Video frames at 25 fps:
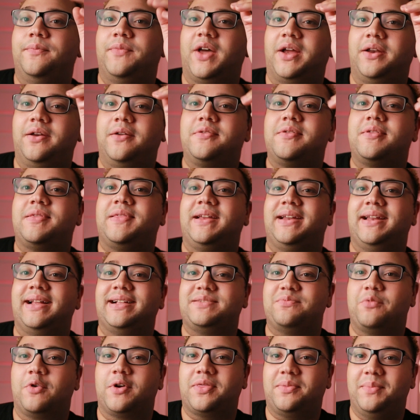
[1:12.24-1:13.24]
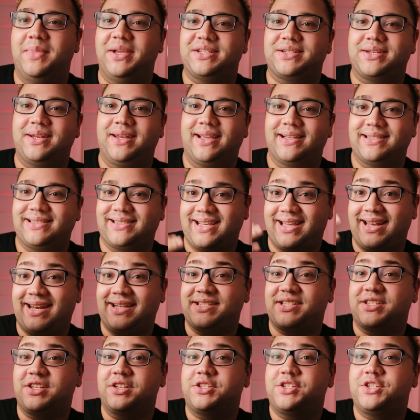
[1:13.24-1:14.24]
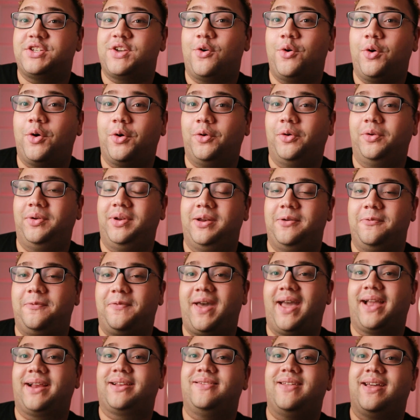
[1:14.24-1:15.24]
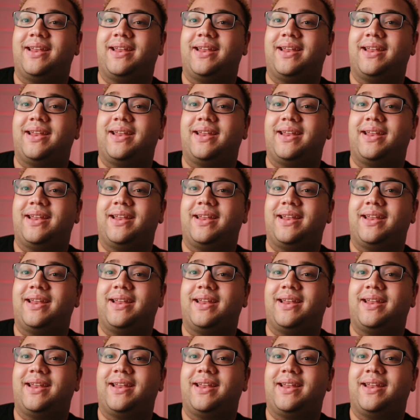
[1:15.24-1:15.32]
Another thing that's worth mentioning is it is so old, in fact,